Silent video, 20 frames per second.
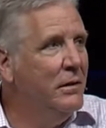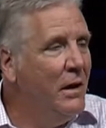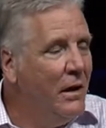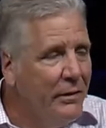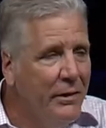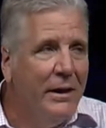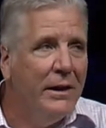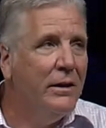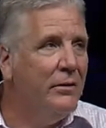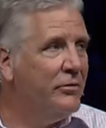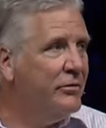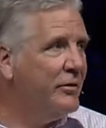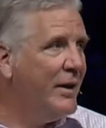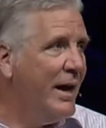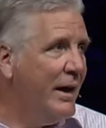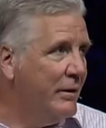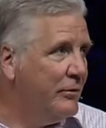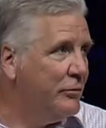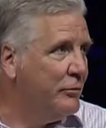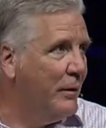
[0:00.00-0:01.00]
Nothing has
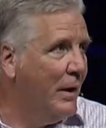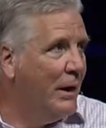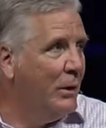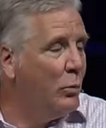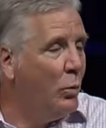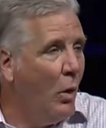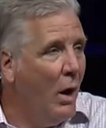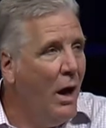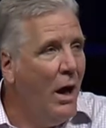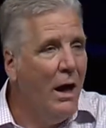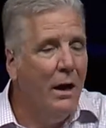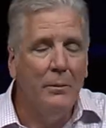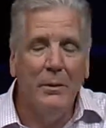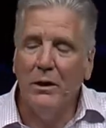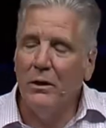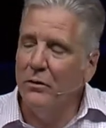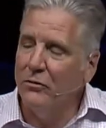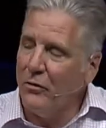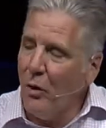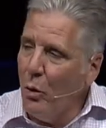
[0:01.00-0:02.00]
satisfied. Why?
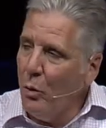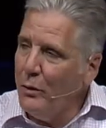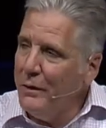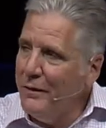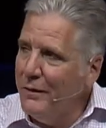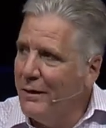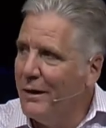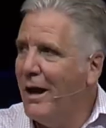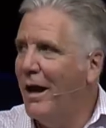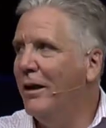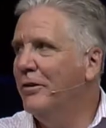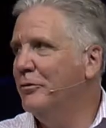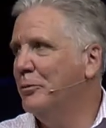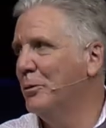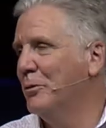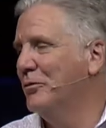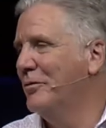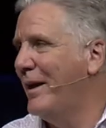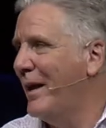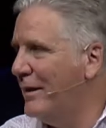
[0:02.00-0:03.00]
Because only the
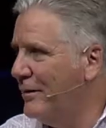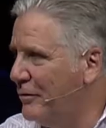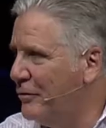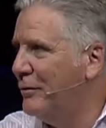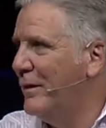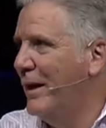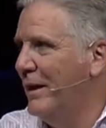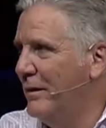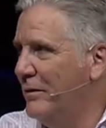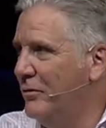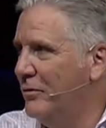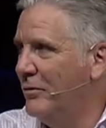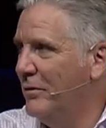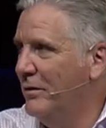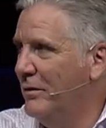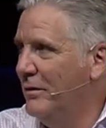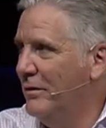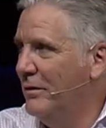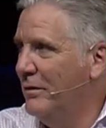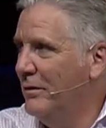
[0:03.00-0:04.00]
gospel
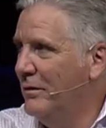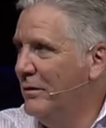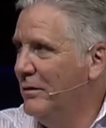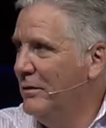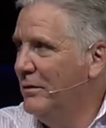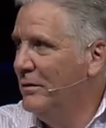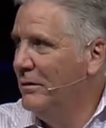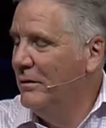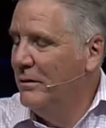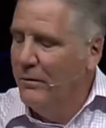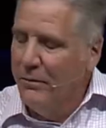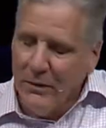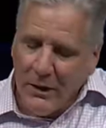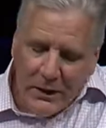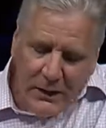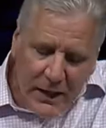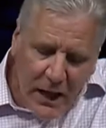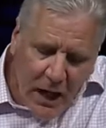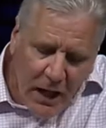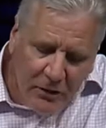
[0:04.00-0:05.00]
satisfies.
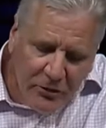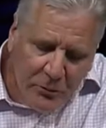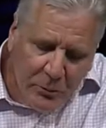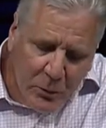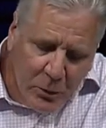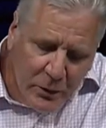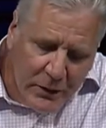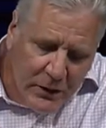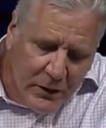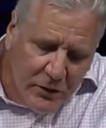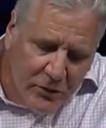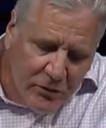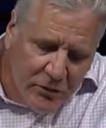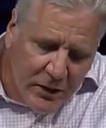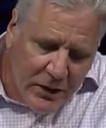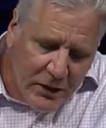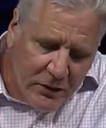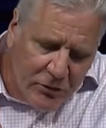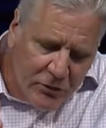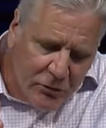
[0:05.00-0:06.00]
The gospel
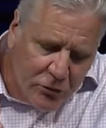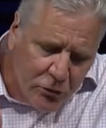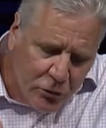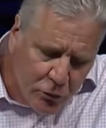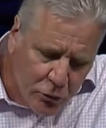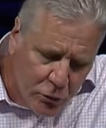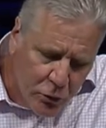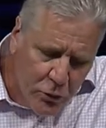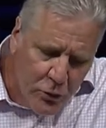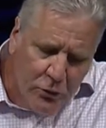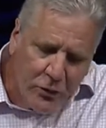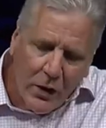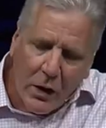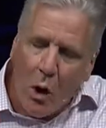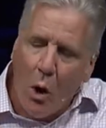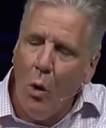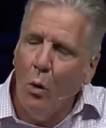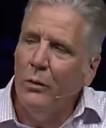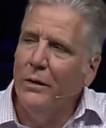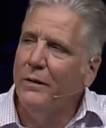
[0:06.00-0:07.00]
is truth,
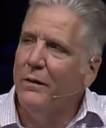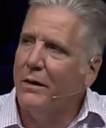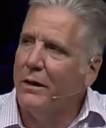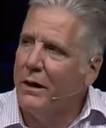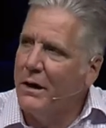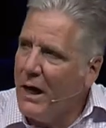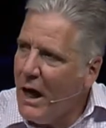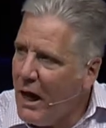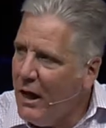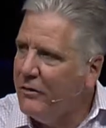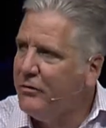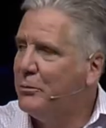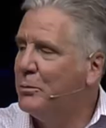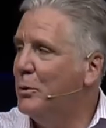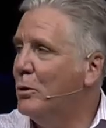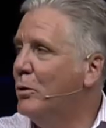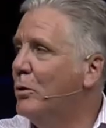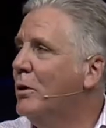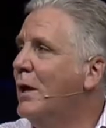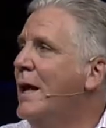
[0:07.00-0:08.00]
and only the
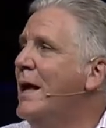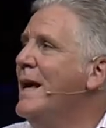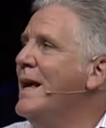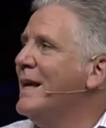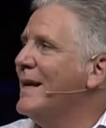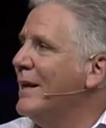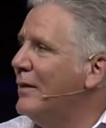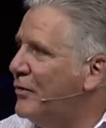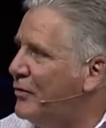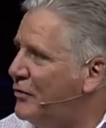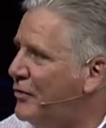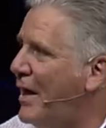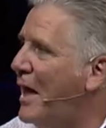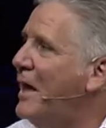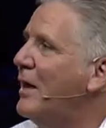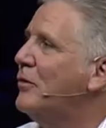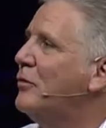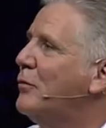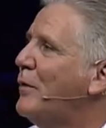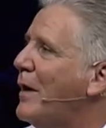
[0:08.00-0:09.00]
gospel can
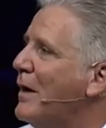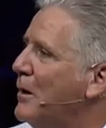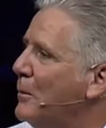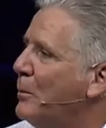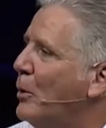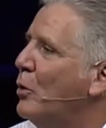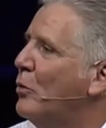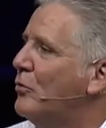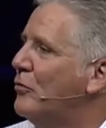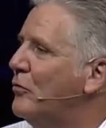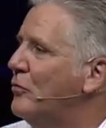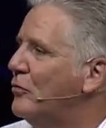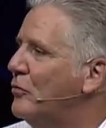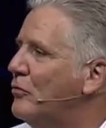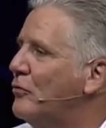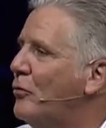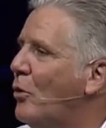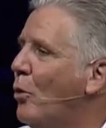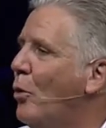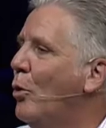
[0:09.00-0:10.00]
satisfy a
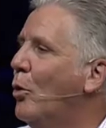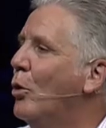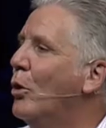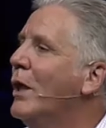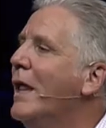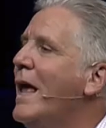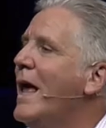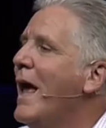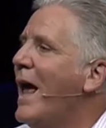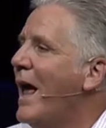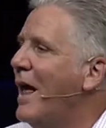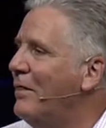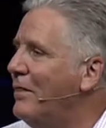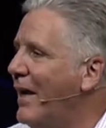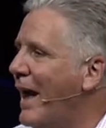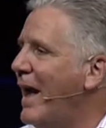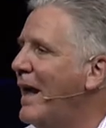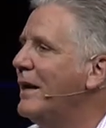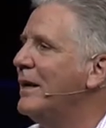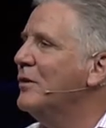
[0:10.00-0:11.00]
person's soul,
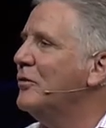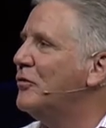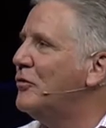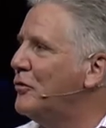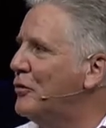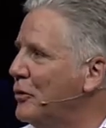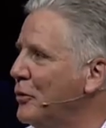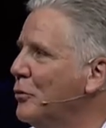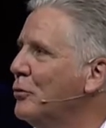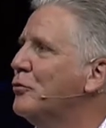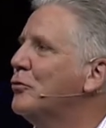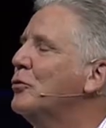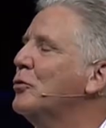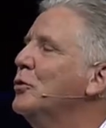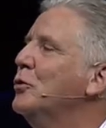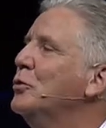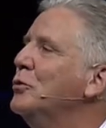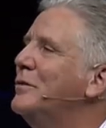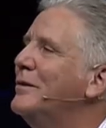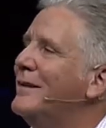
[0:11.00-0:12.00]
and that is still
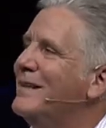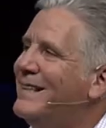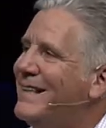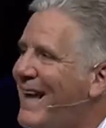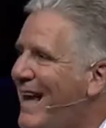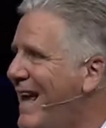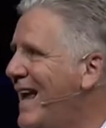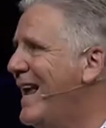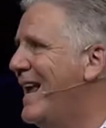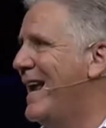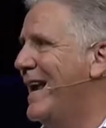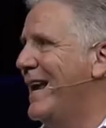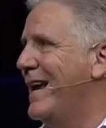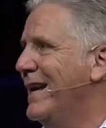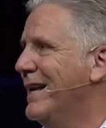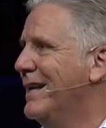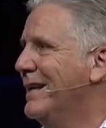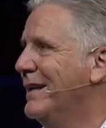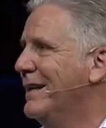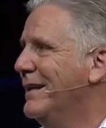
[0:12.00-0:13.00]
true today.